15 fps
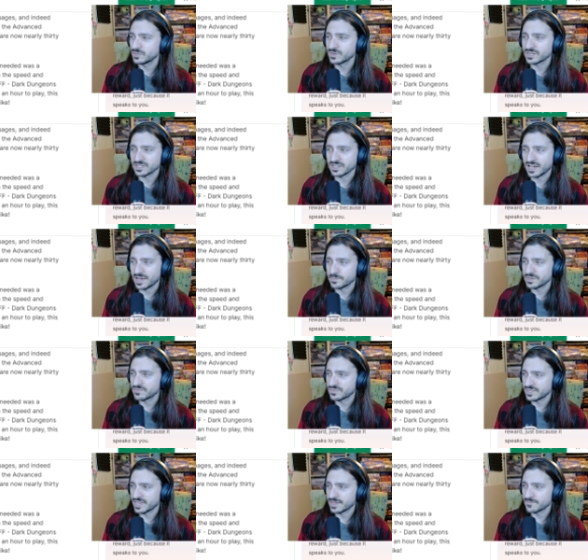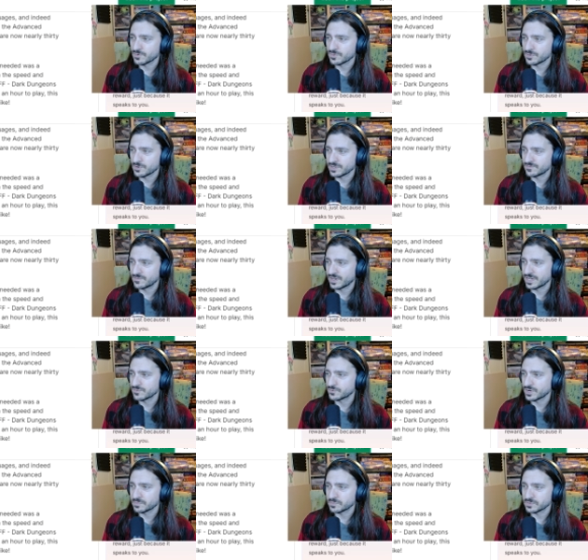You get a copy of the game for
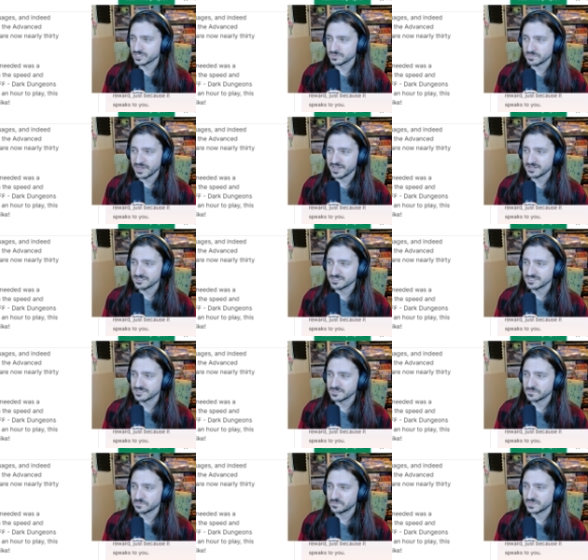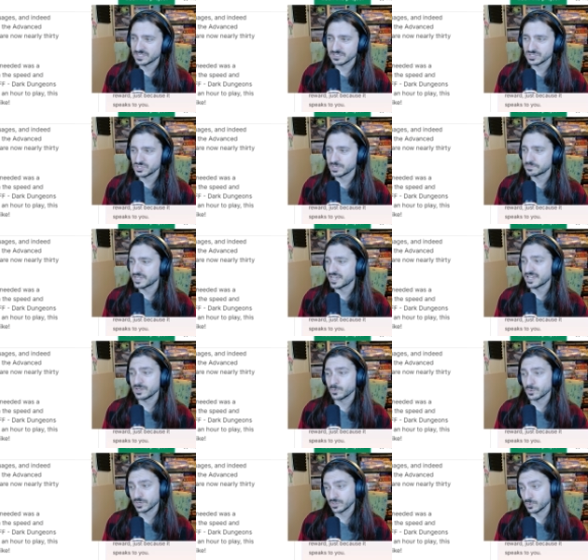thirty-five Great British pounds. It'll ship to
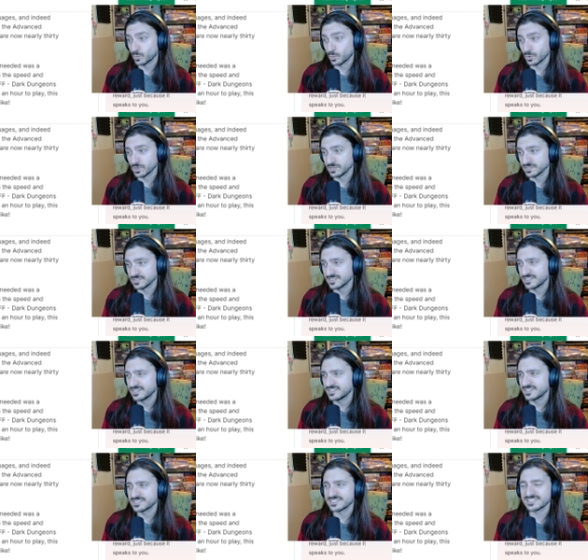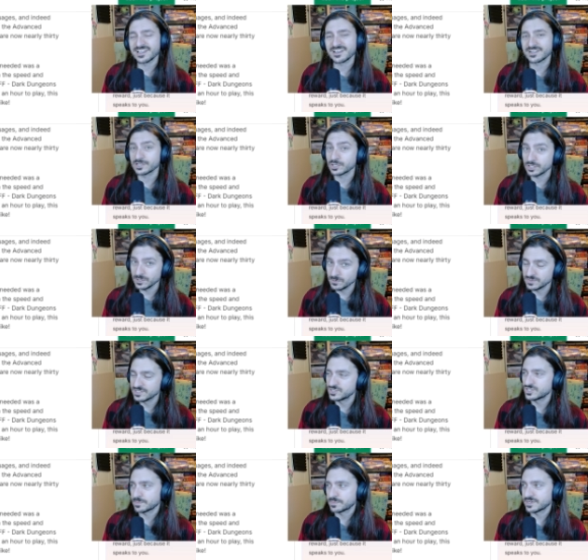anywhere in the world. This does not include the
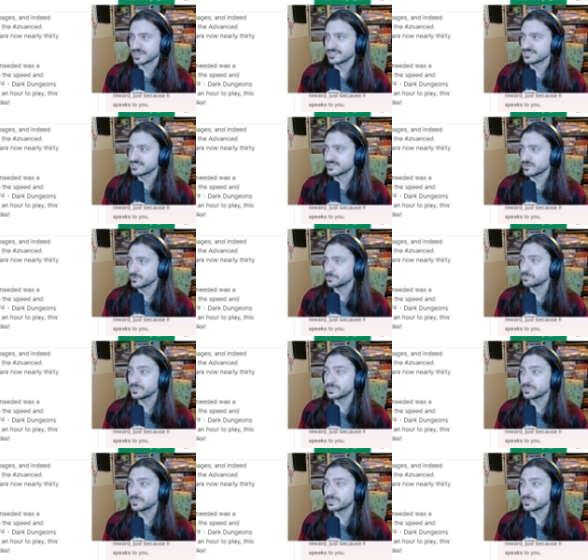shipping, so